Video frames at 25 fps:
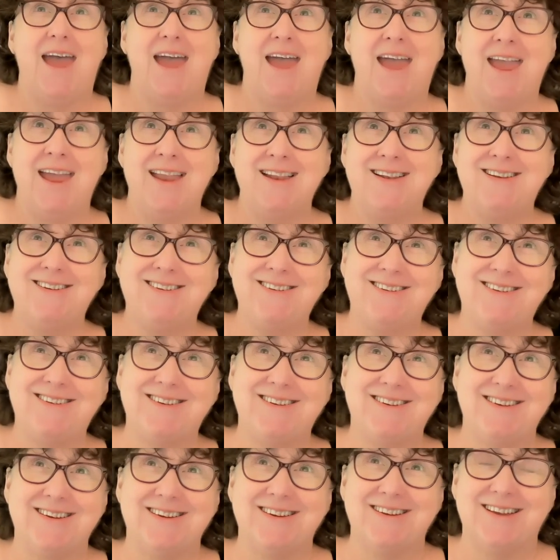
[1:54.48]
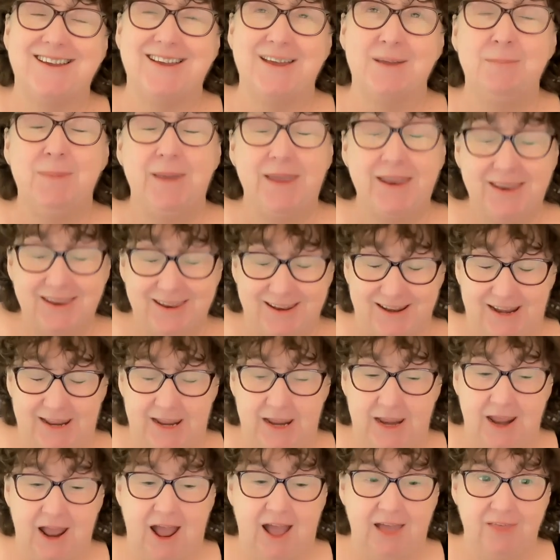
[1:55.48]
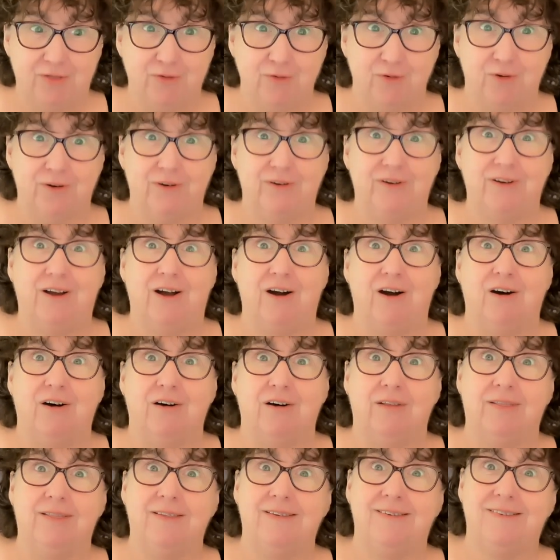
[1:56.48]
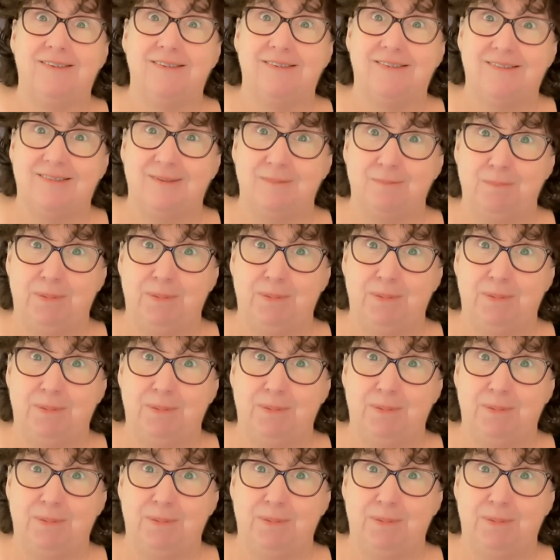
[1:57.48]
And immediately I thought, oh, this is the